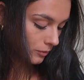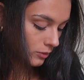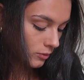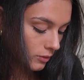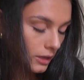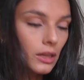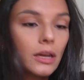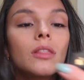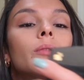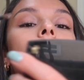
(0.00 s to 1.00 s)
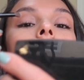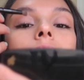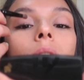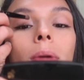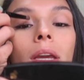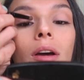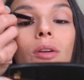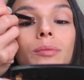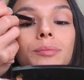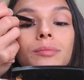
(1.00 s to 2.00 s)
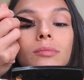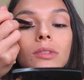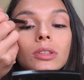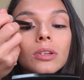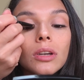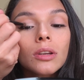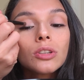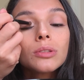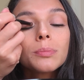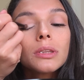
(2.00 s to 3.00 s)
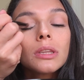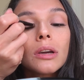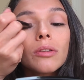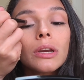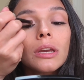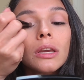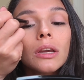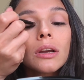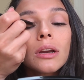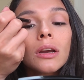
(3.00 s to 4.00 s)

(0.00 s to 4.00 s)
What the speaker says: Ooh, I like the way it's coming out. So I'm gonna just put that right here.